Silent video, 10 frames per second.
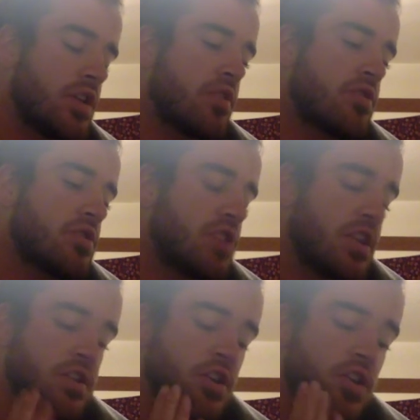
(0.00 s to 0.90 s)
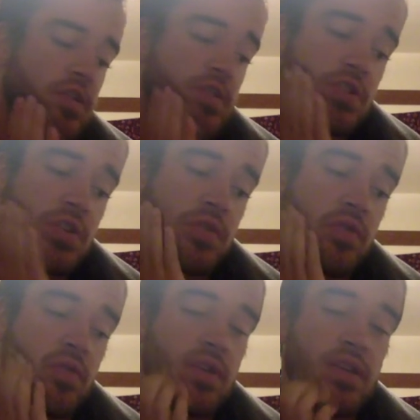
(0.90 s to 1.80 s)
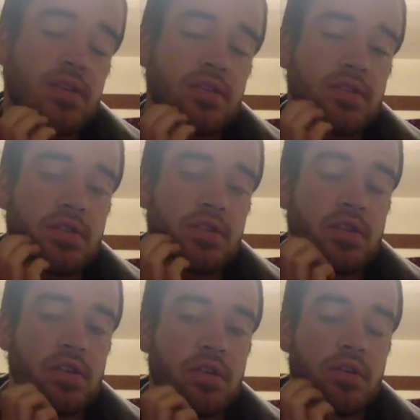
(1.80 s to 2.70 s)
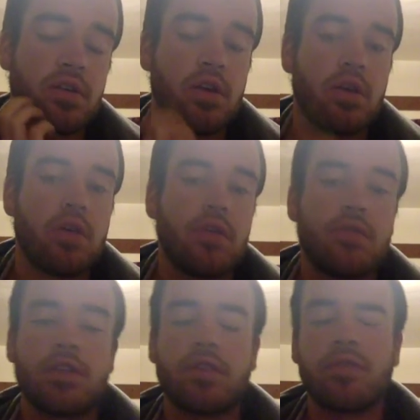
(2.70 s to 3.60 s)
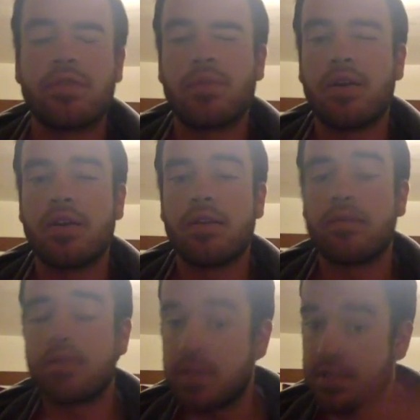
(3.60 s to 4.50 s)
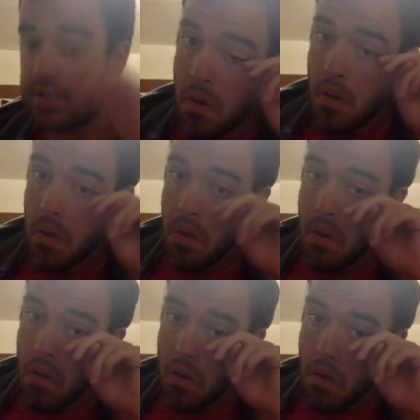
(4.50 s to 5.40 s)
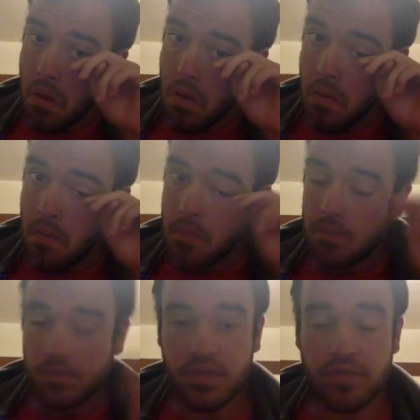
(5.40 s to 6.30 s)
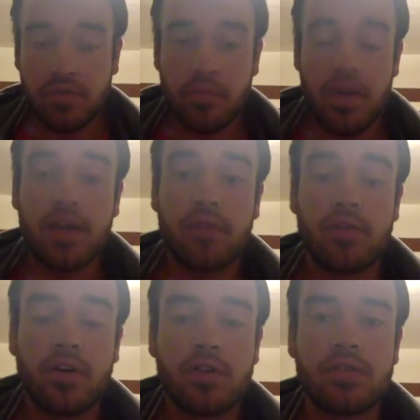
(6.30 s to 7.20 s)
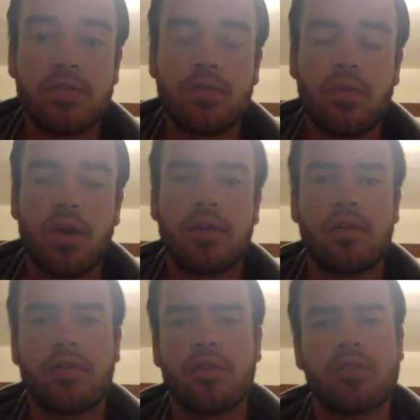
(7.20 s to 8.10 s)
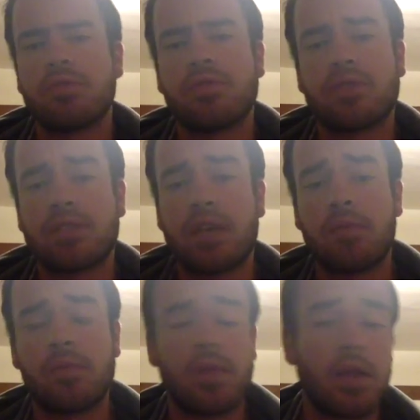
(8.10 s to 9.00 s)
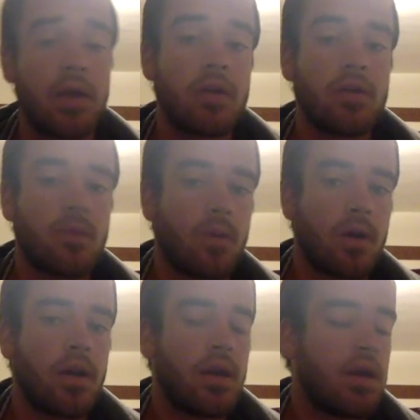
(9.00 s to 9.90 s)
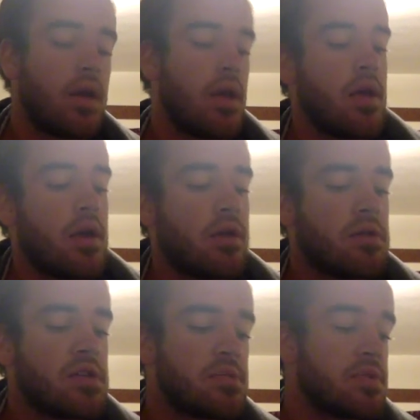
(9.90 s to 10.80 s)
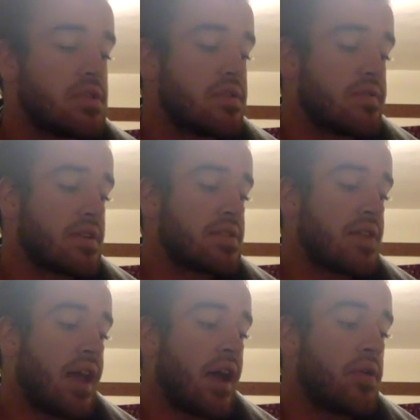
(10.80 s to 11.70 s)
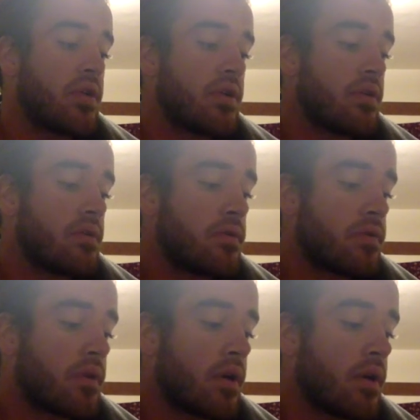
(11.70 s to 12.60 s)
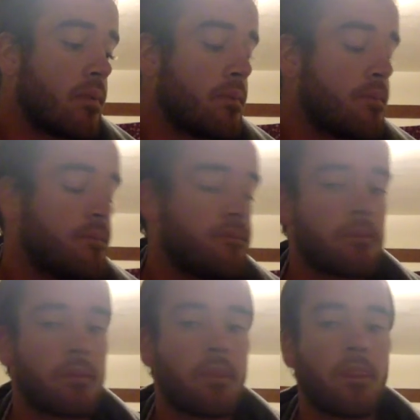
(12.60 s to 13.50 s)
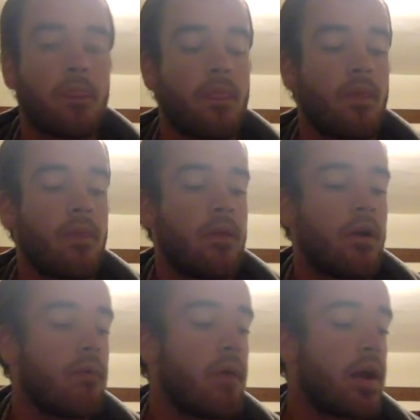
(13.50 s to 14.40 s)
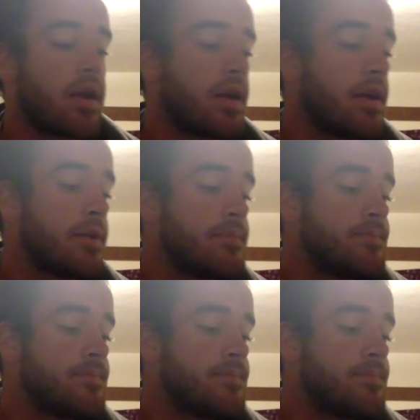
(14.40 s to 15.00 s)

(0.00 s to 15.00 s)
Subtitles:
also change the curvature of the reeds so they respond differently to different bending of notes if you're a specific type of player and you want a specific sound from the harmonica.